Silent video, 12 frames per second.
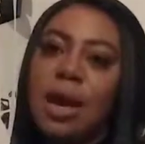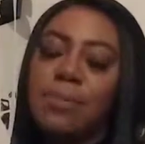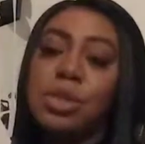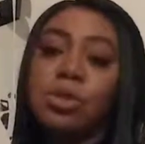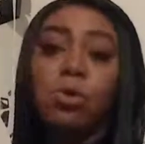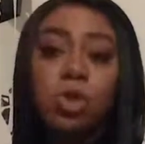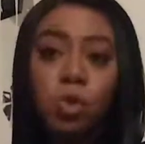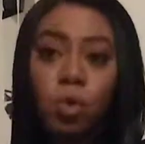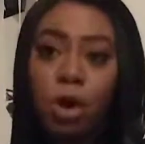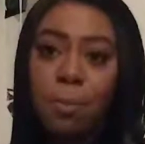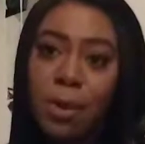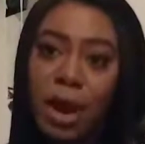social
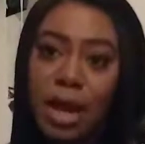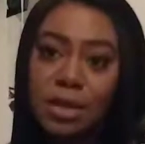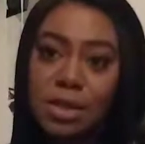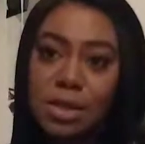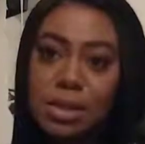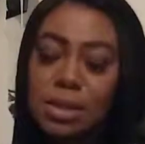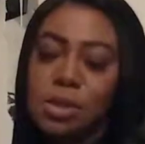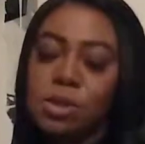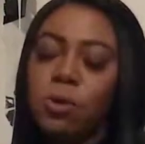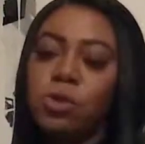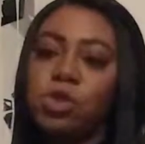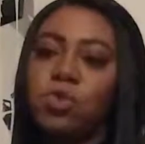work practice and
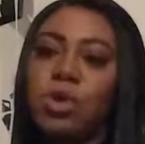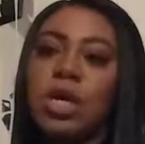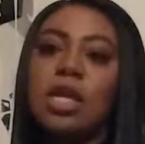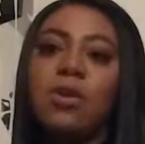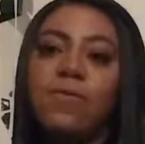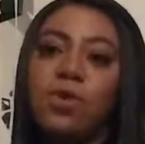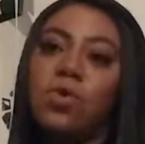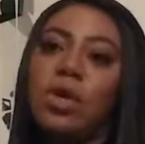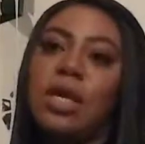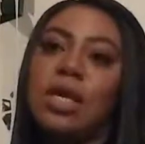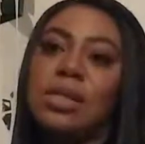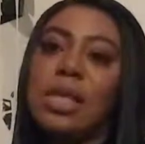social work
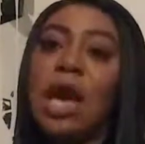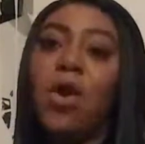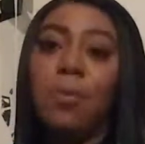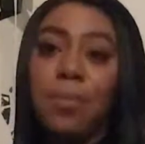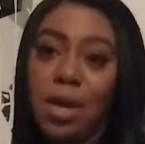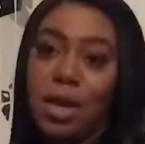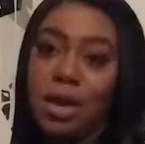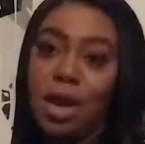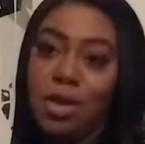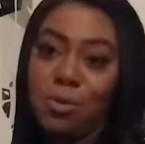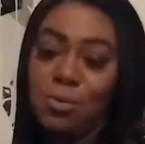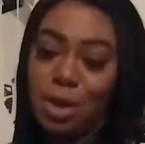interviewing is helping
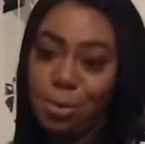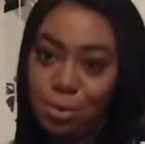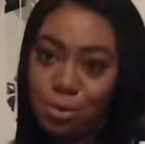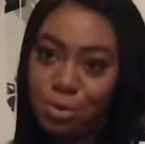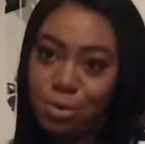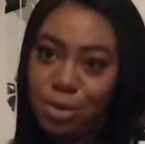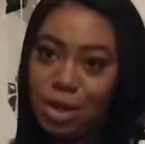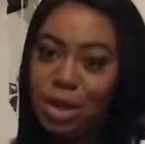other people,